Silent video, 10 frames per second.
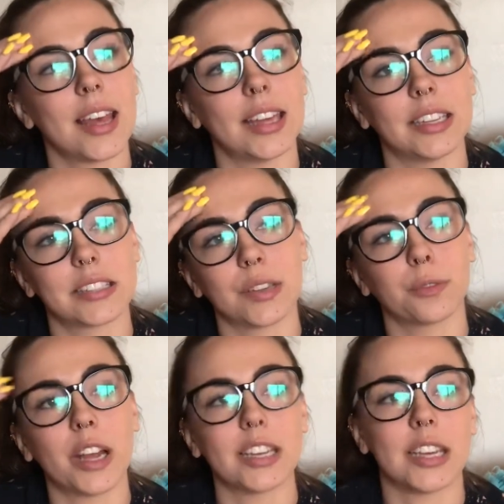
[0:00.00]
and it's in
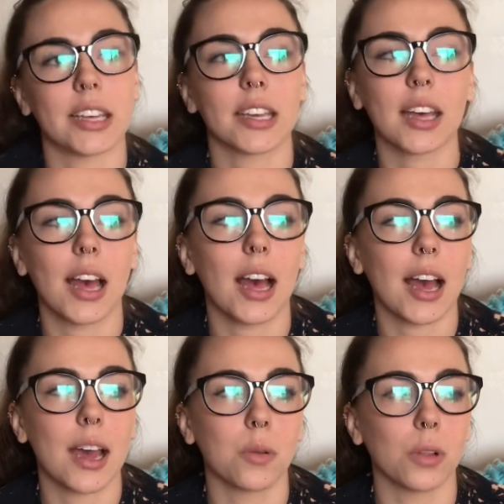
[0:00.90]
red ink.
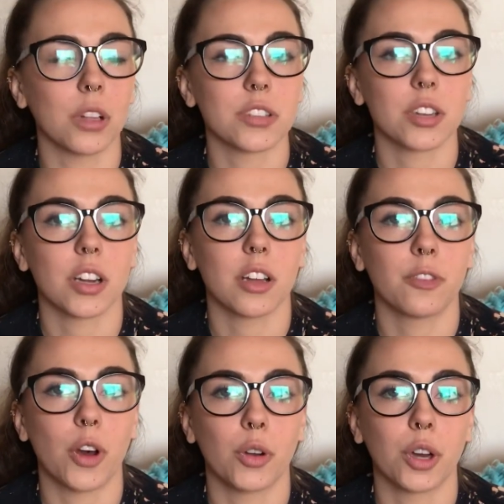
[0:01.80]
I will insert a
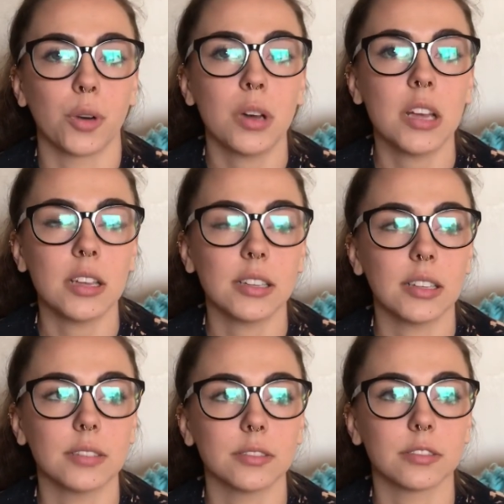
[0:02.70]
photo
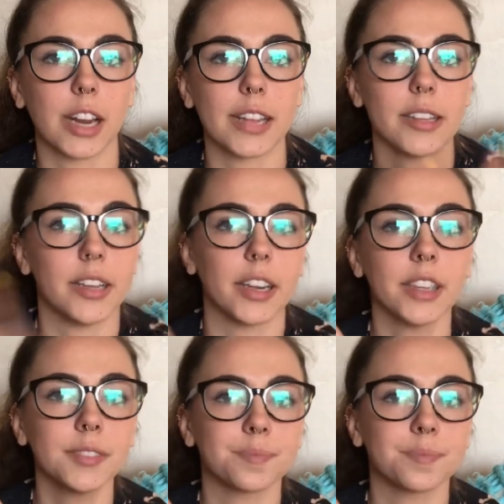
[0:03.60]
right here.